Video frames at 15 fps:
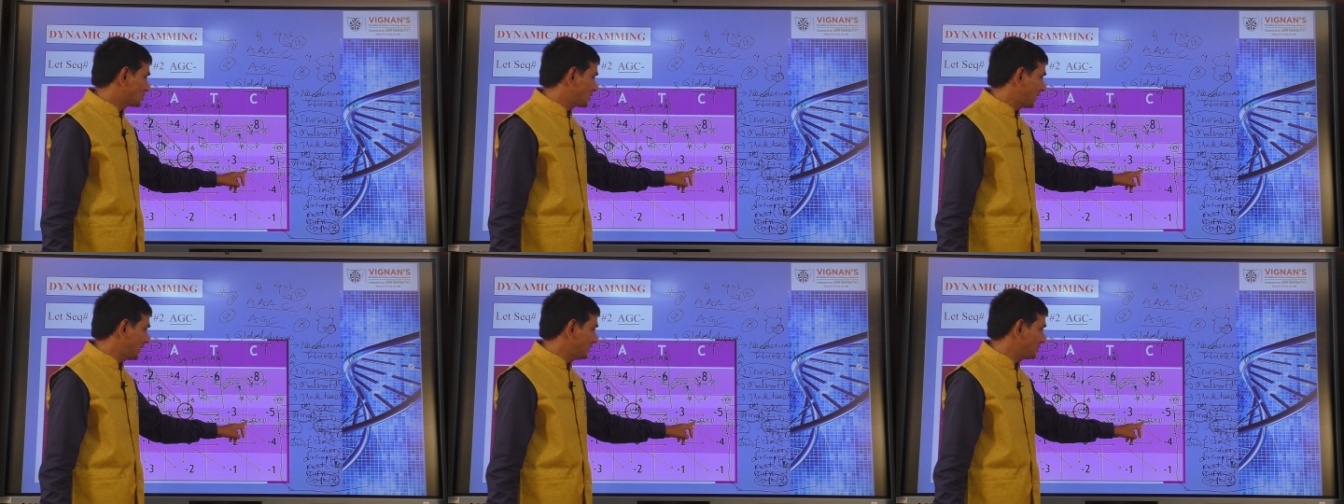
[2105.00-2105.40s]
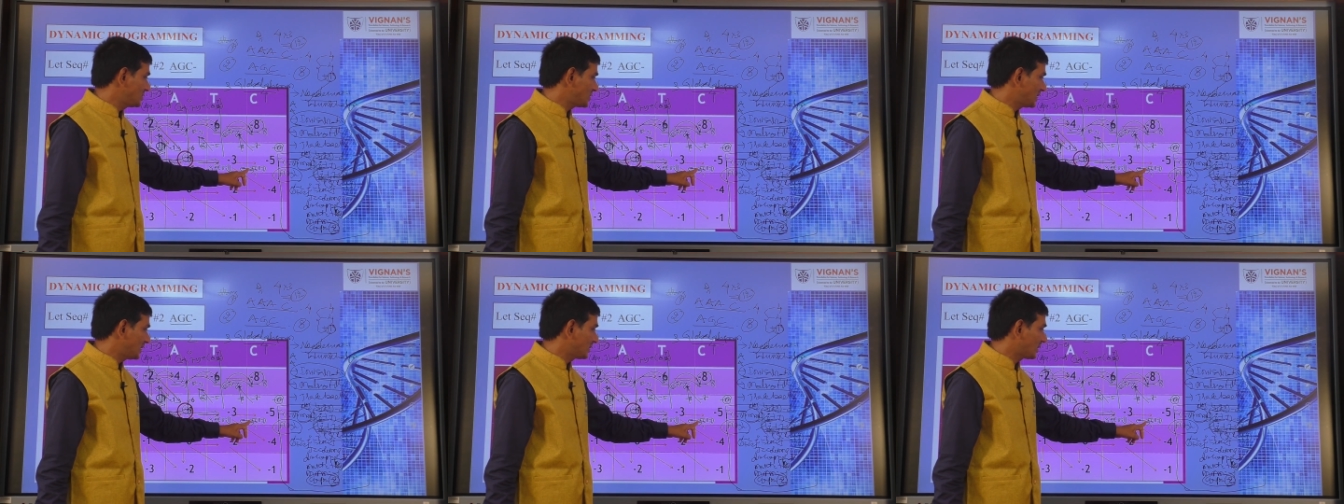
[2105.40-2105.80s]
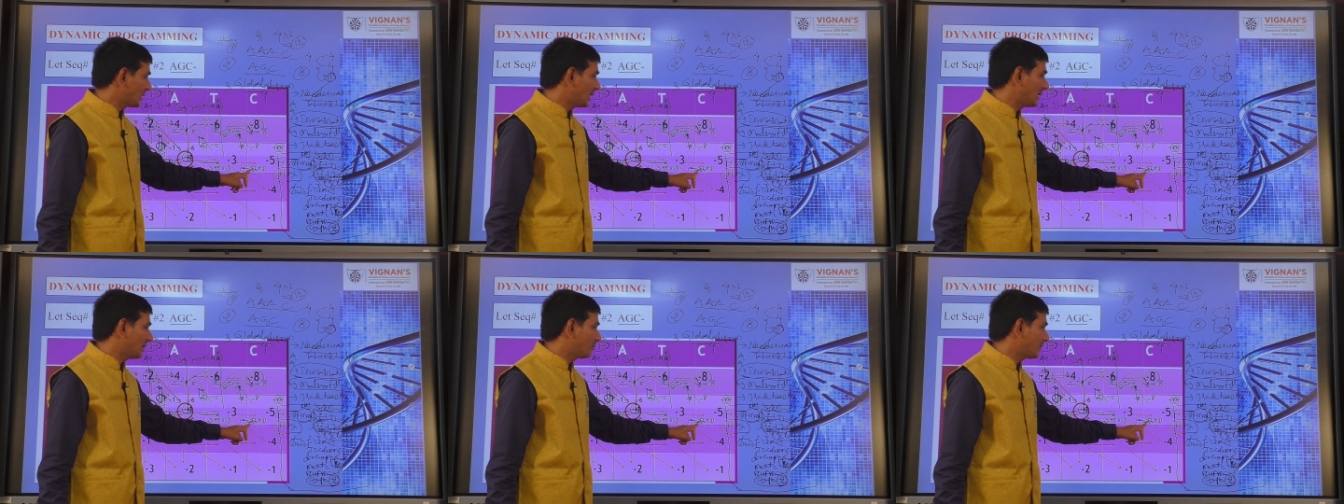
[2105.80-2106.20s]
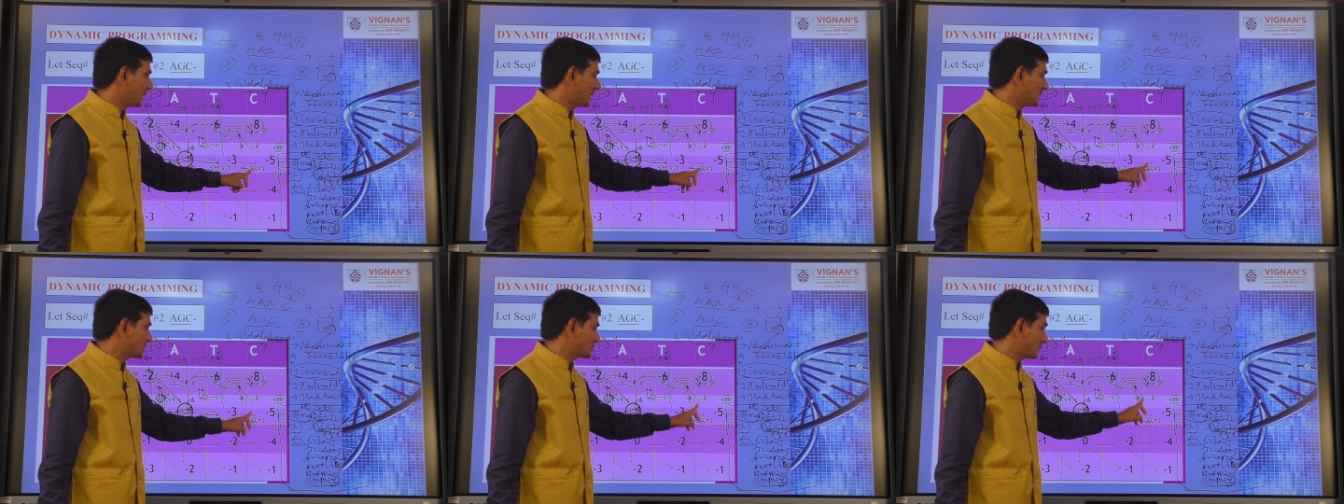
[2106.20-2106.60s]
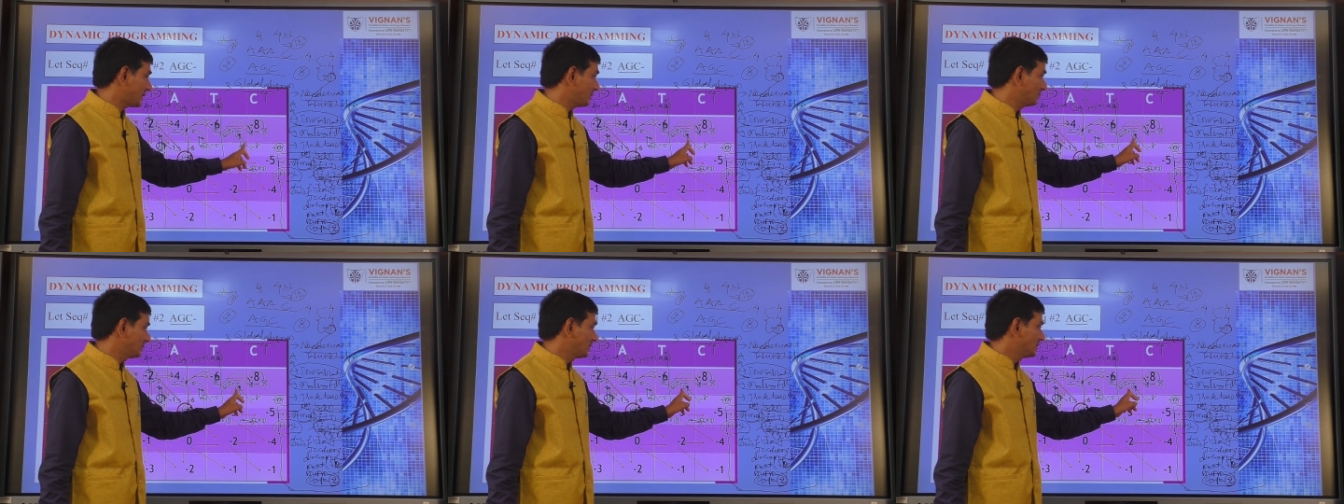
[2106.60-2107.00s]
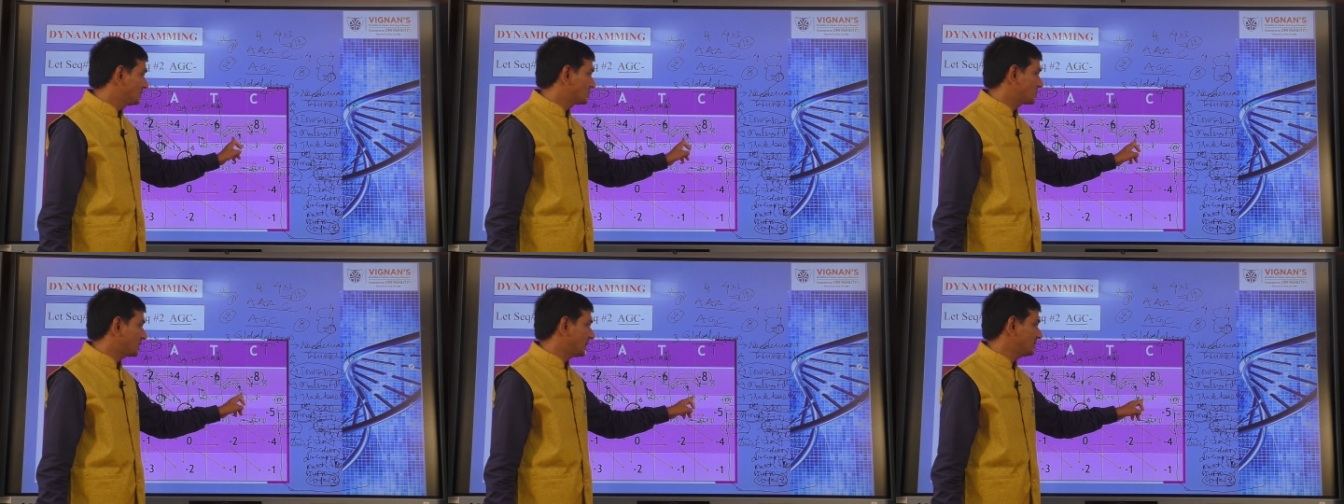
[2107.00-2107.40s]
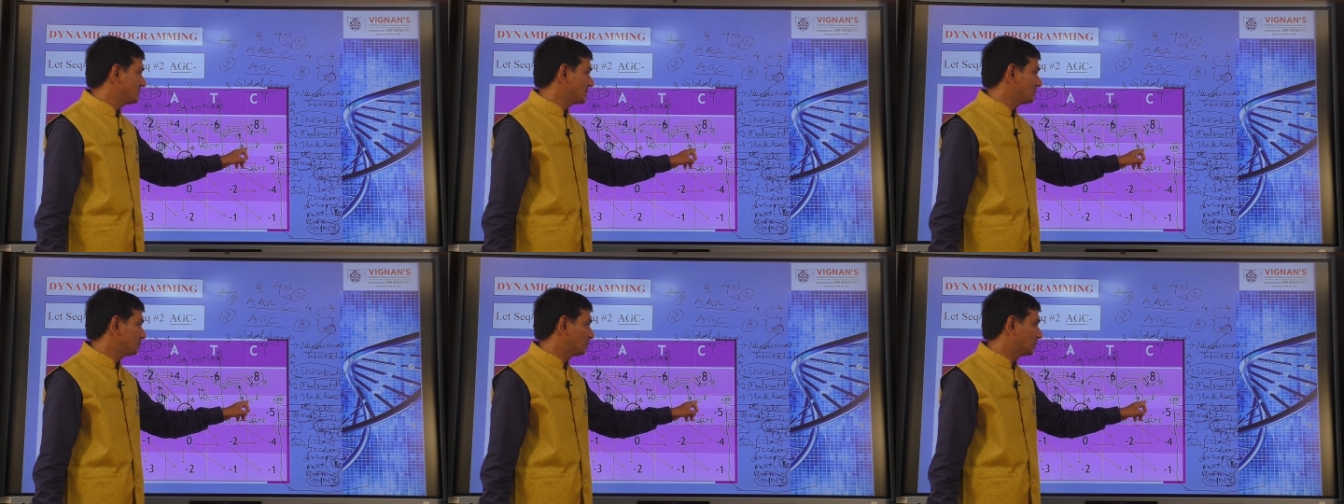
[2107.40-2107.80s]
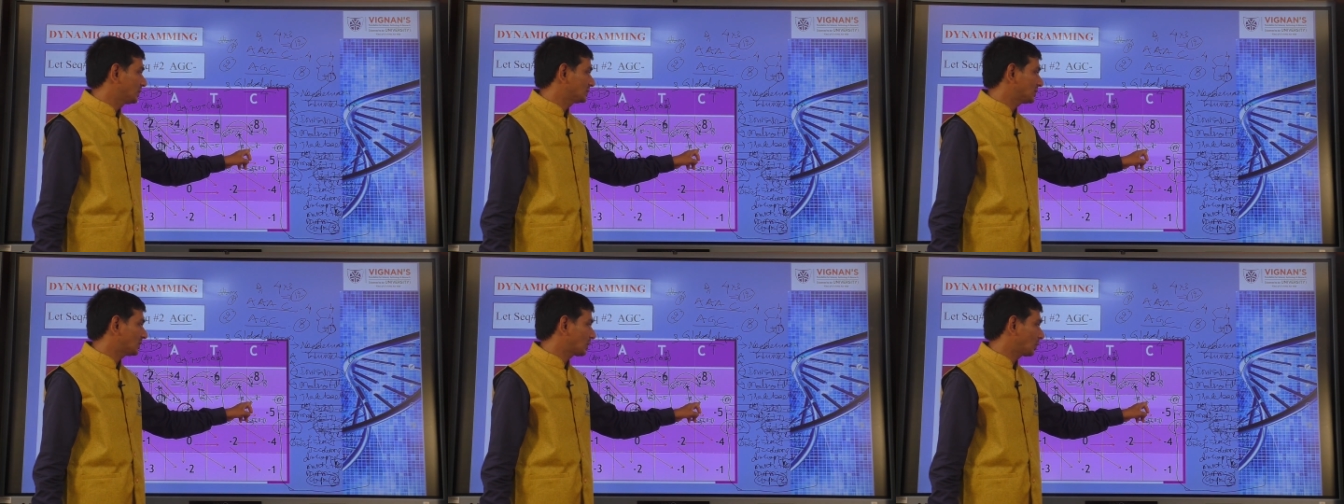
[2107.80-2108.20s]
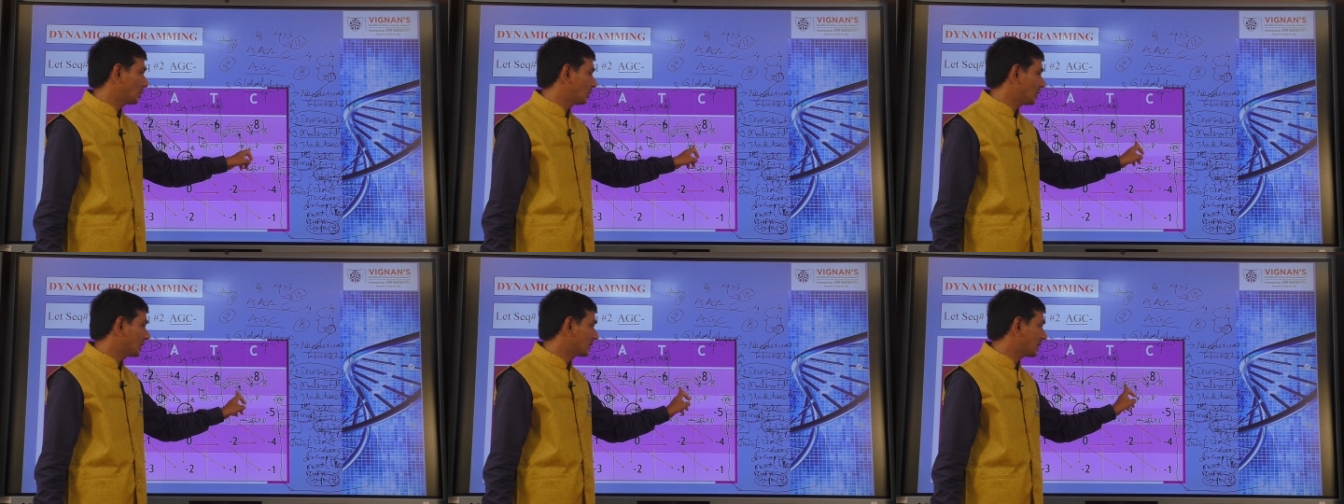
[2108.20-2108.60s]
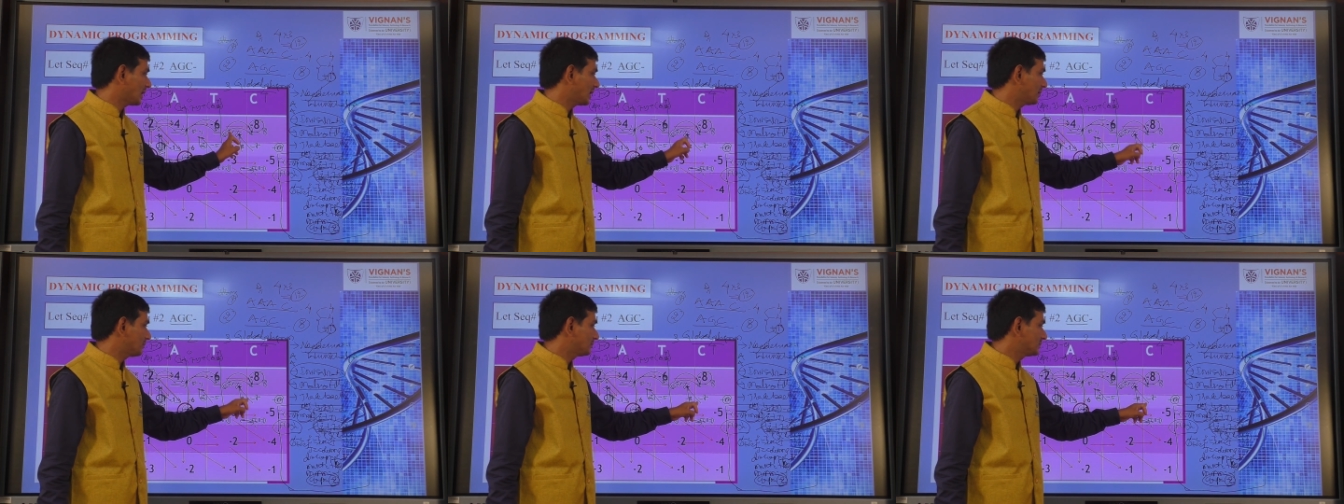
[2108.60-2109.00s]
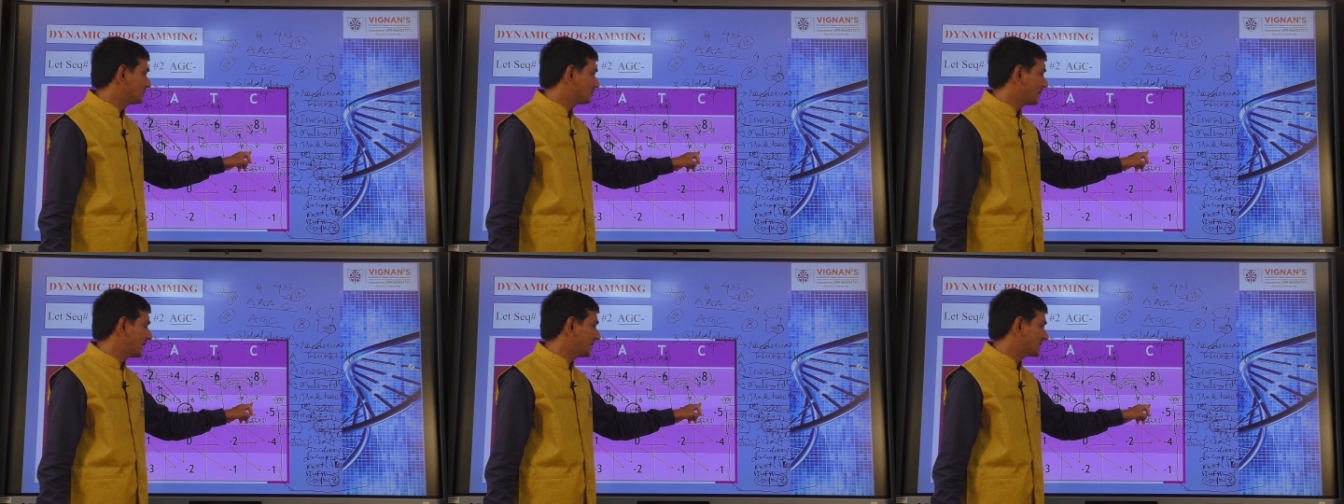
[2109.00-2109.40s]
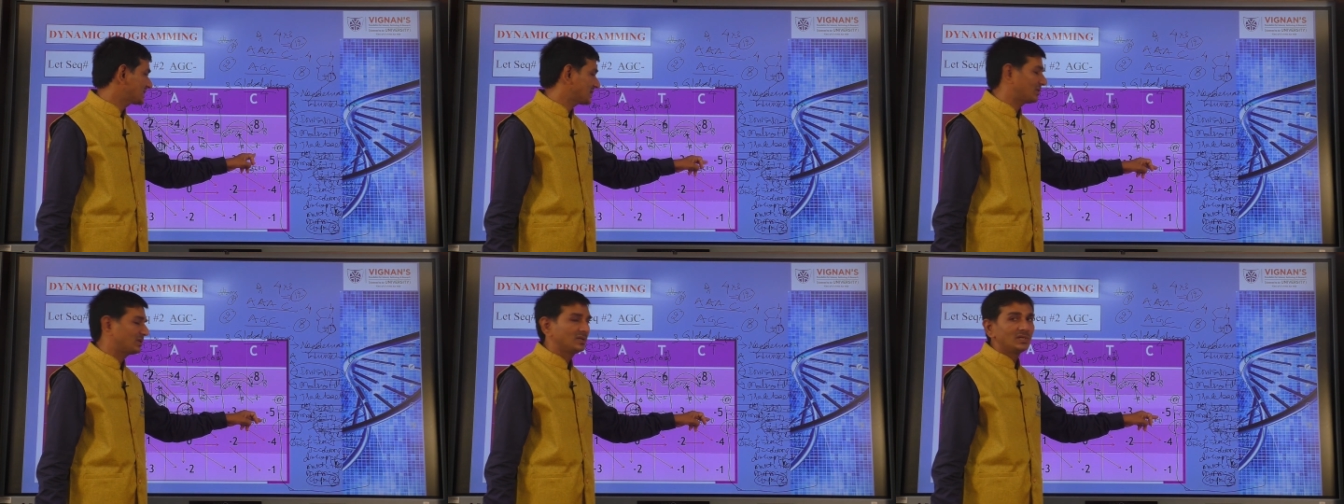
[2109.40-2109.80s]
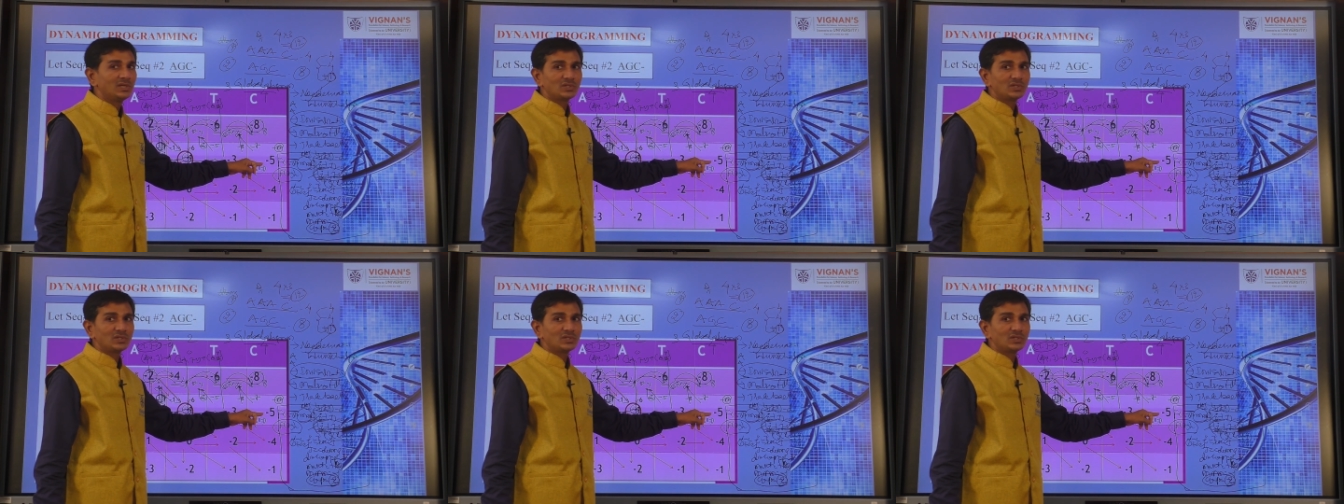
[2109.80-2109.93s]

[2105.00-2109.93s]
change in column minus 5, change in both row and column minus 7.